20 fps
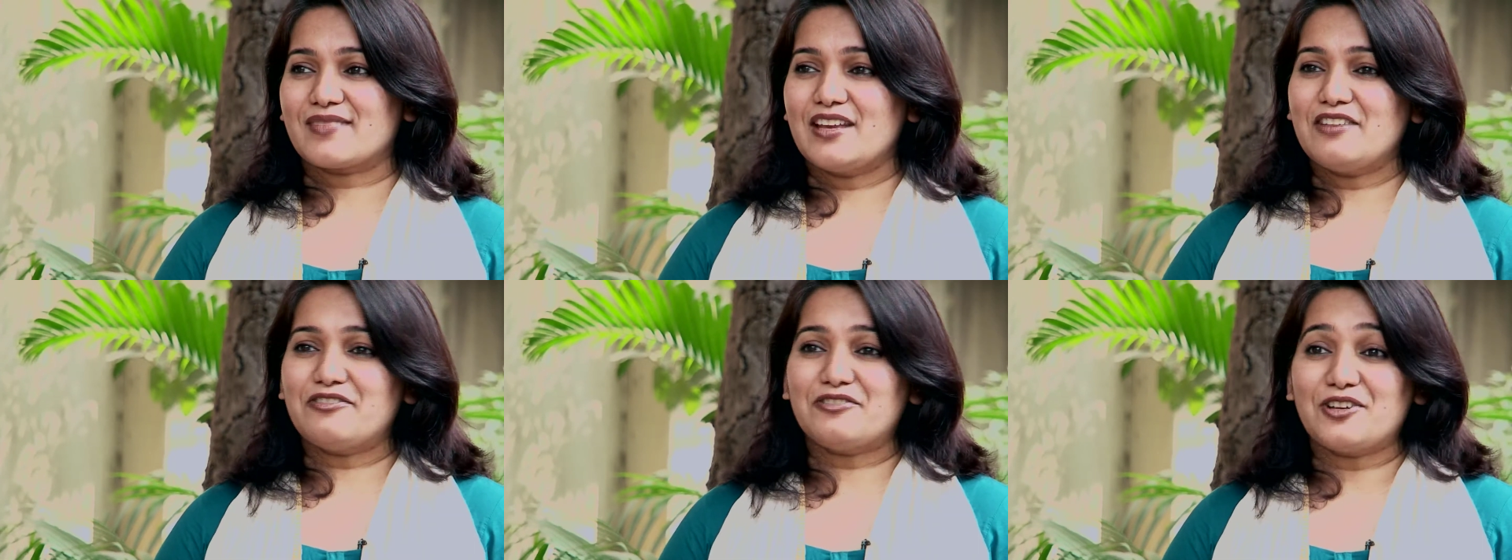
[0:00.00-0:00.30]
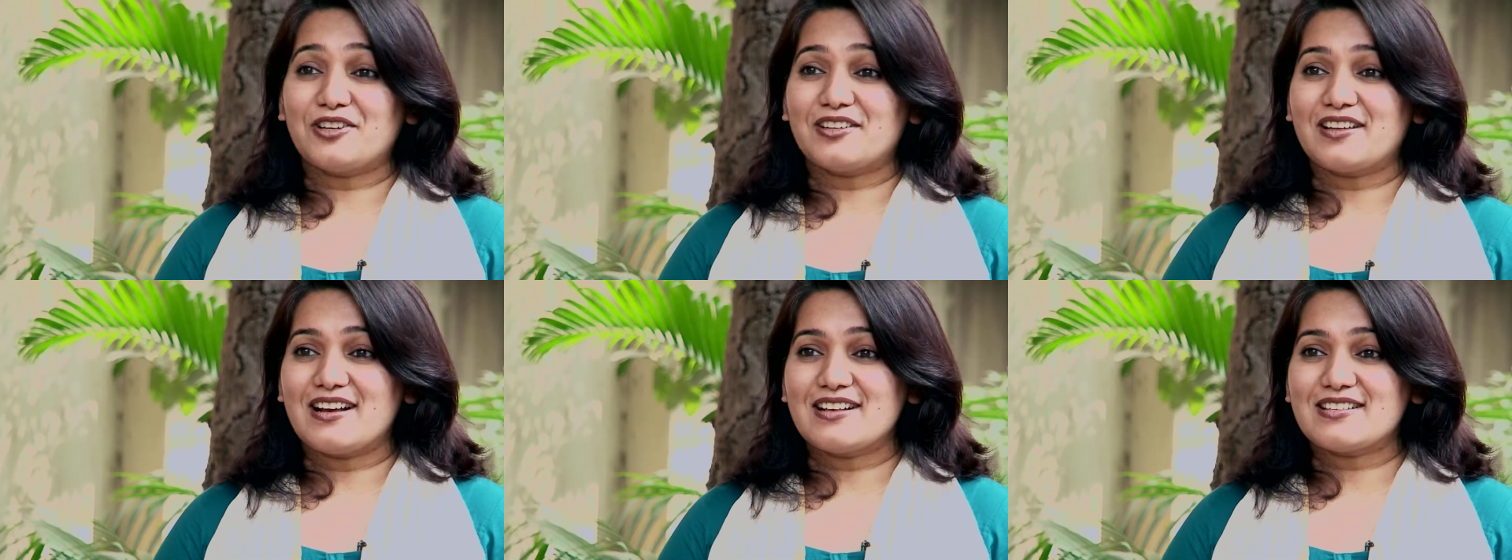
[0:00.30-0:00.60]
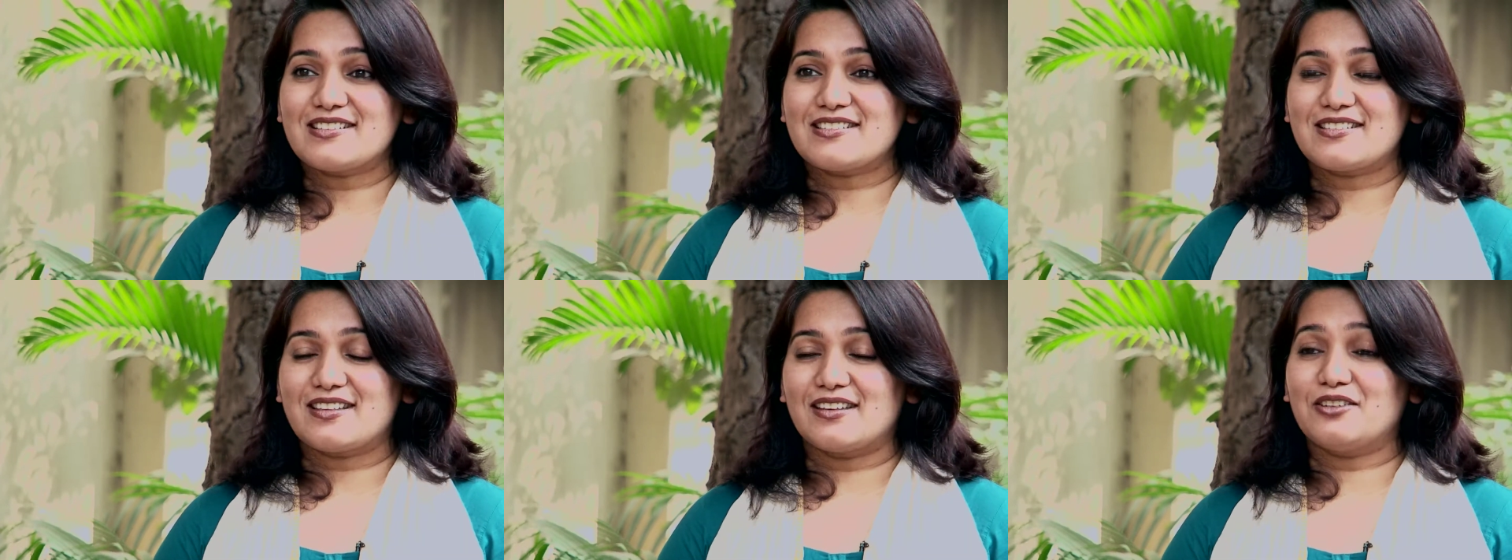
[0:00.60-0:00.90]
If not
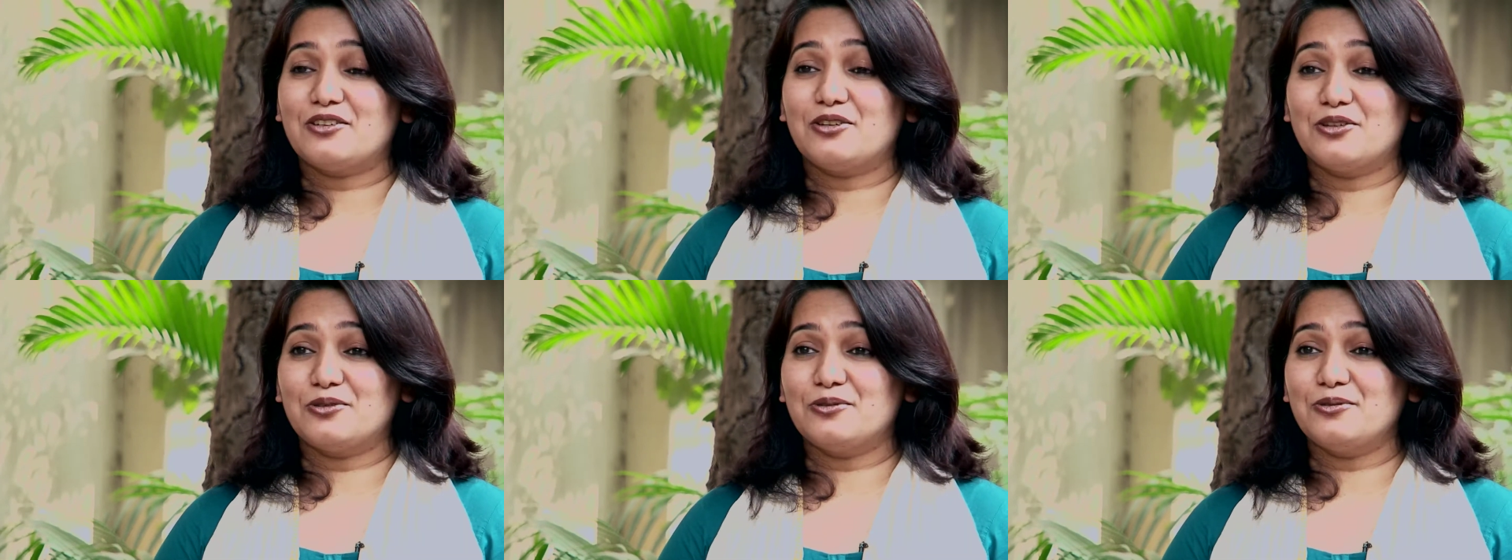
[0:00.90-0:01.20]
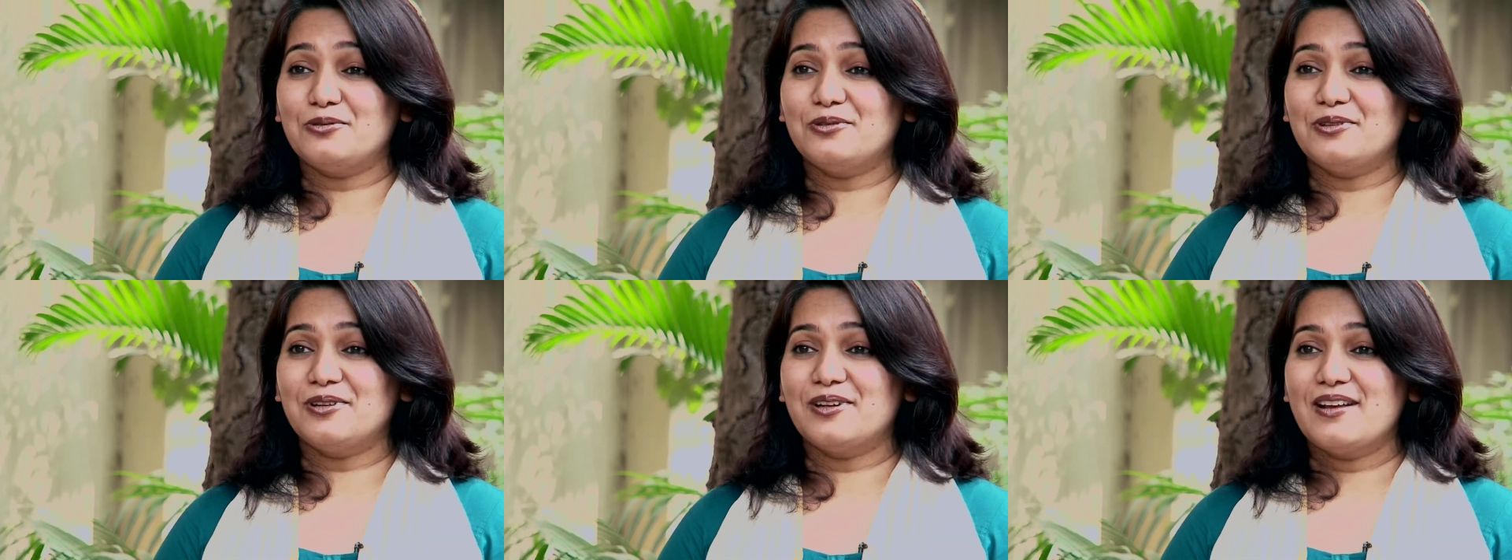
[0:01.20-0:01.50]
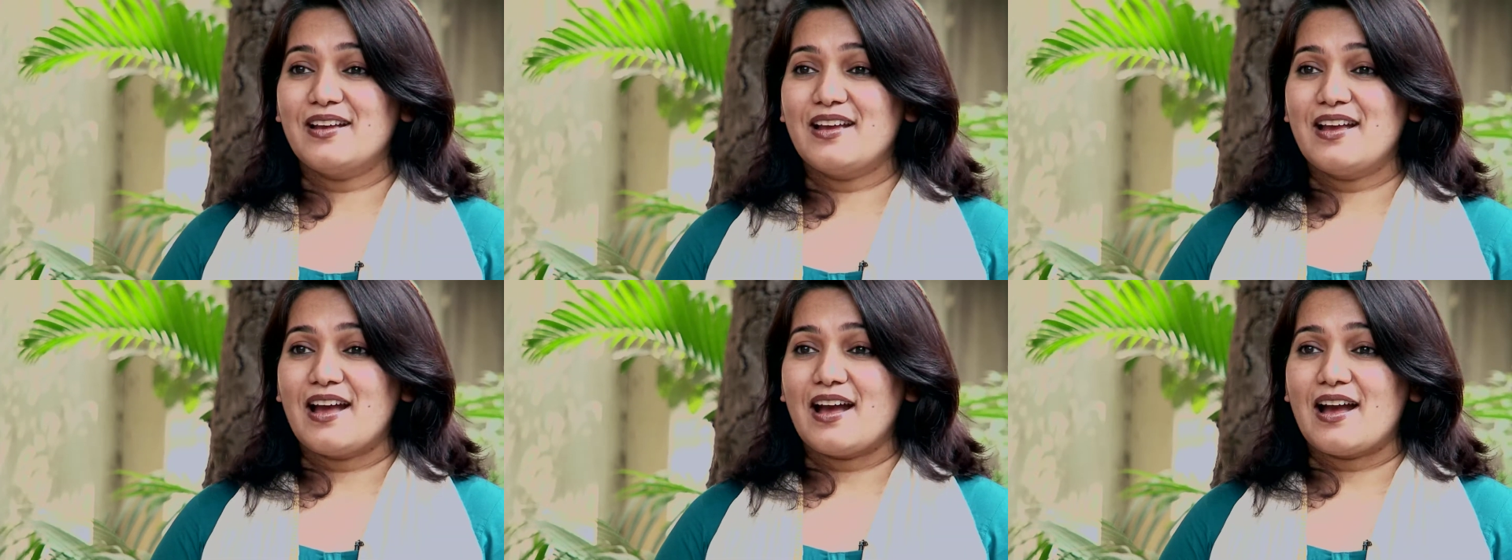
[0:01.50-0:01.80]
us, then who?
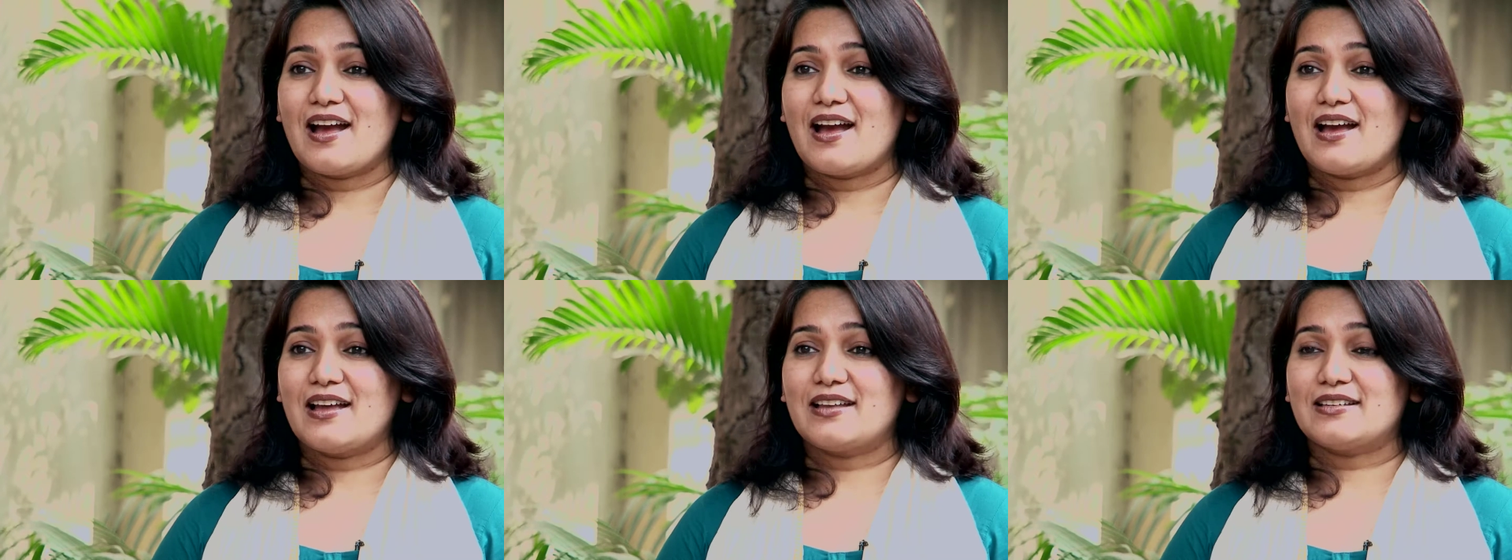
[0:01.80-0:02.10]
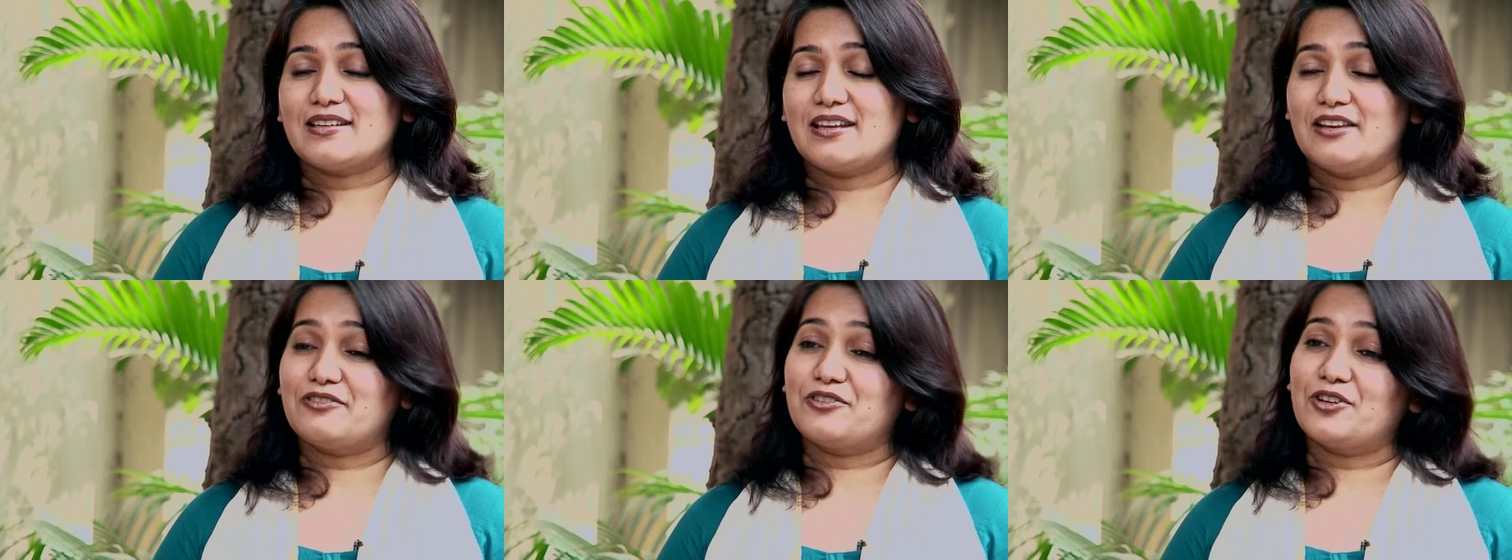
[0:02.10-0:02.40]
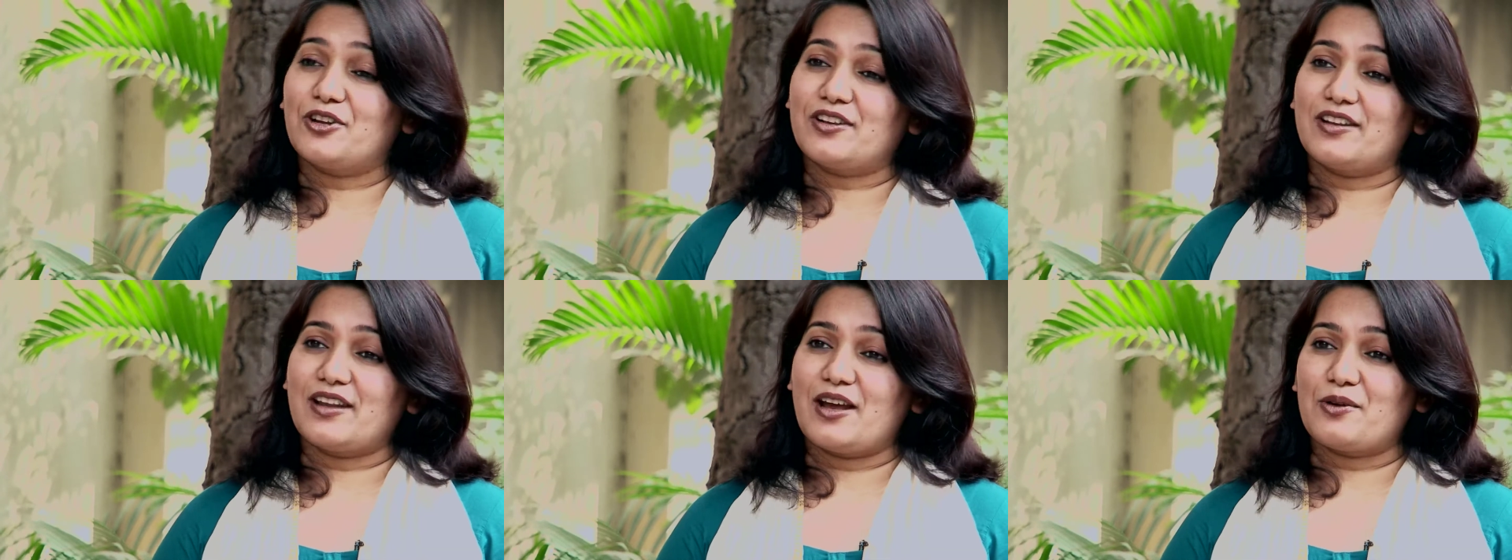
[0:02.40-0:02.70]
And if
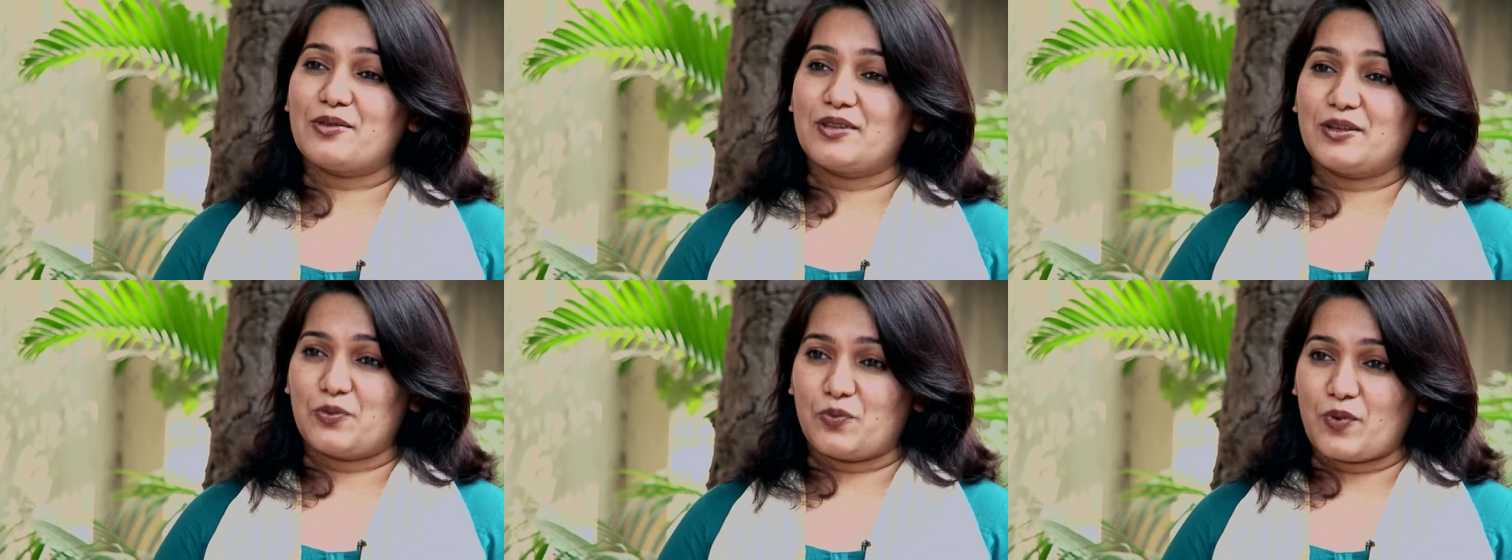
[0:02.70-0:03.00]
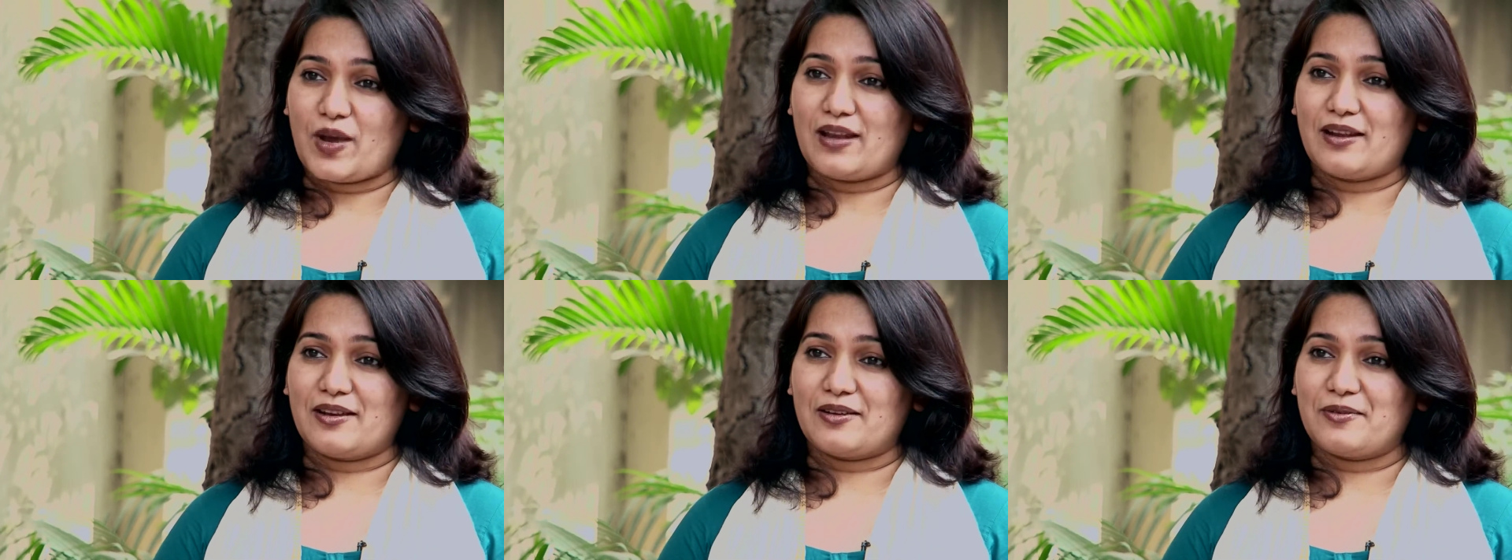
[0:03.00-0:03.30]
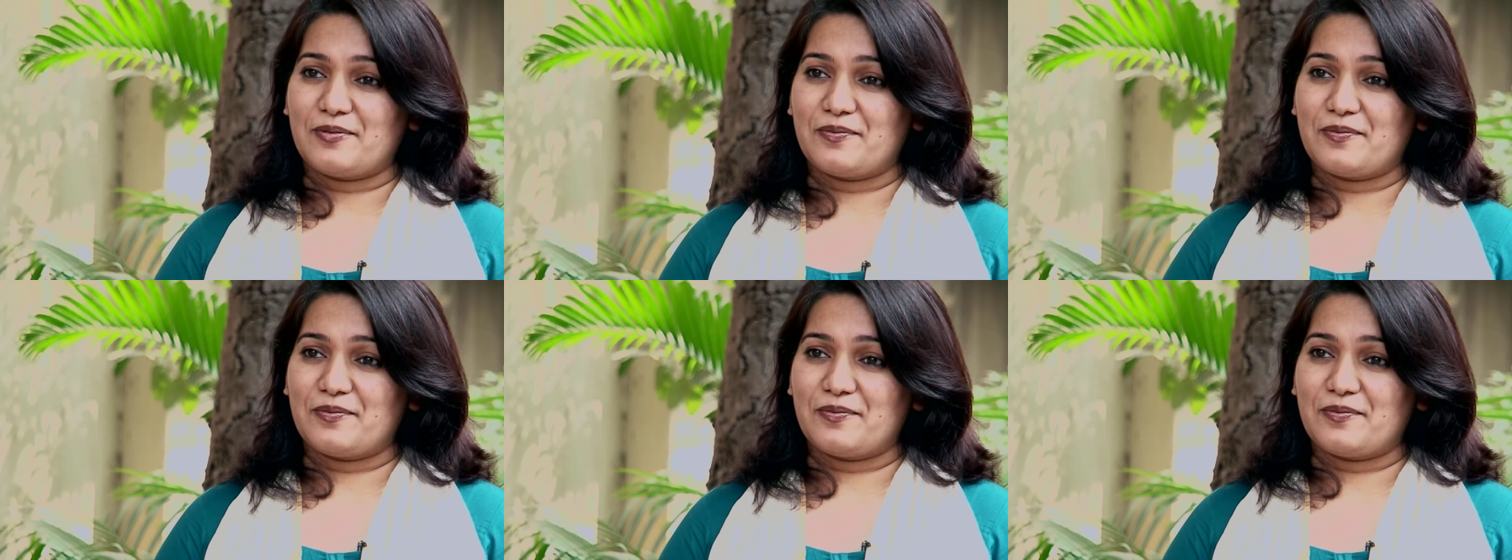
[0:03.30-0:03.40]
not now, then when?